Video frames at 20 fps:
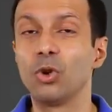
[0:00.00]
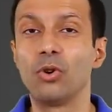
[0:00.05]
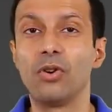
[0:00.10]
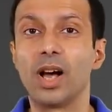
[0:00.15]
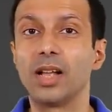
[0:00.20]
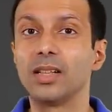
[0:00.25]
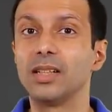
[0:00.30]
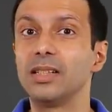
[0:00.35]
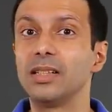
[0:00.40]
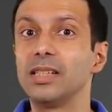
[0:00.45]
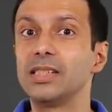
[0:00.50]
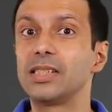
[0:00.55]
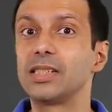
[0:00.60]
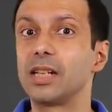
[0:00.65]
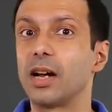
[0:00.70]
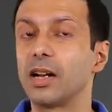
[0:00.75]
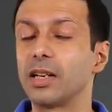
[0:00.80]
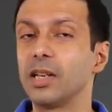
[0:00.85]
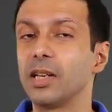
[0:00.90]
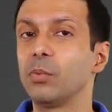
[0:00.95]
rather than
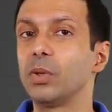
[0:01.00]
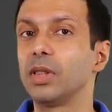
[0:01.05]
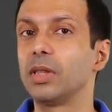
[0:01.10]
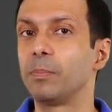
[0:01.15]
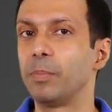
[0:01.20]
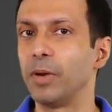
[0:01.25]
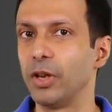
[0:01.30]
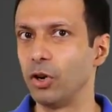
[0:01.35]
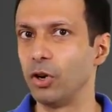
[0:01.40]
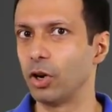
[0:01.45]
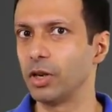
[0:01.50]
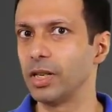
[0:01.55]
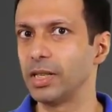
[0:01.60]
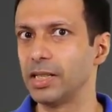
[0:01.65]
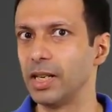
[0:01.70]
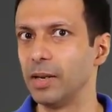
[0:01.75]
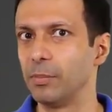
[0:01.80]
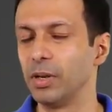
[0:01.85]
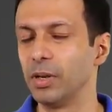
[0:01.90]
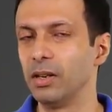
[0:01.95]
starting with the periodic
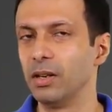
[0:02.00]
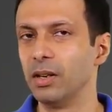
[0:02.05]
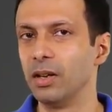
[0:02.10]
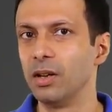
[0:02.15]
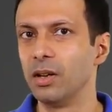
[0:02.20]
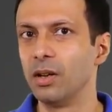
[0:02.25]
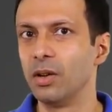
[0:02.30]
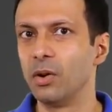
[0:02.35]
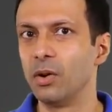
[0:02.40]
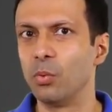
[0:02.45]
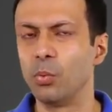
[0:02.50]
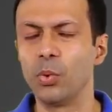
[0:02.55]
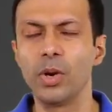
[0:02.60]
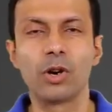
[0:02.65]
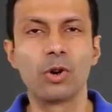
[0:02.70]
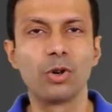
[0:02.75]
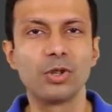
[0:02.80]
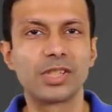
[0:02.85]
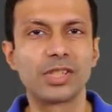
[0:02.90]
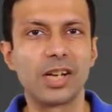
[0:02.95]
table, we are
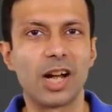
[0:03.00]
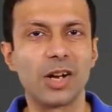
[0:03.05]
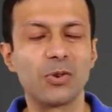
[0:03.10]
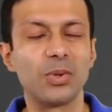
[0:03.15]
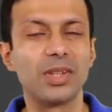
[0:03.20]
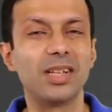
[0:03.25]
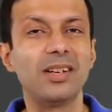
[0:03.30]
going to start with